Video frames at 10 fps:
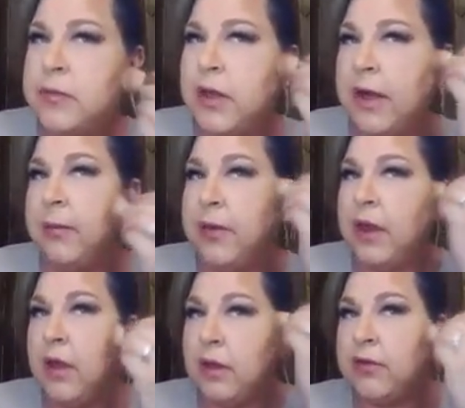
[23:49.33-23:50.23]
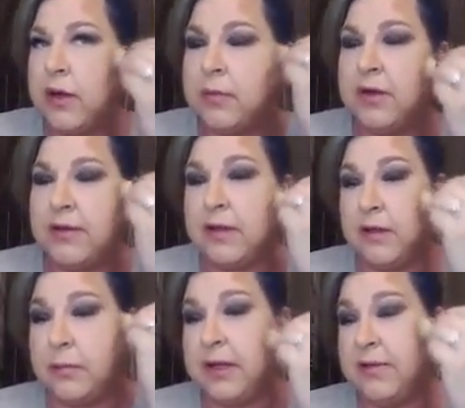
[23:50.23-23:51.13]
Alright, so now I'm going to take
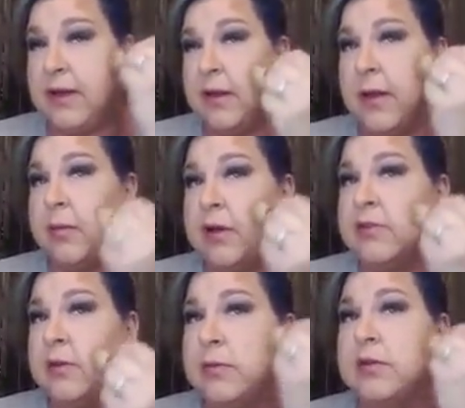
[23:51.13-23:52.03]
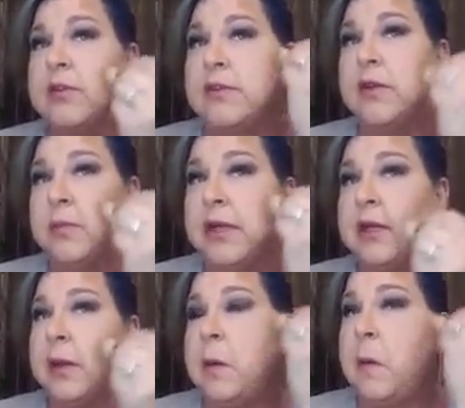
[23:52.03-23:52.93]
the big side of that brush and we're just going to blend it.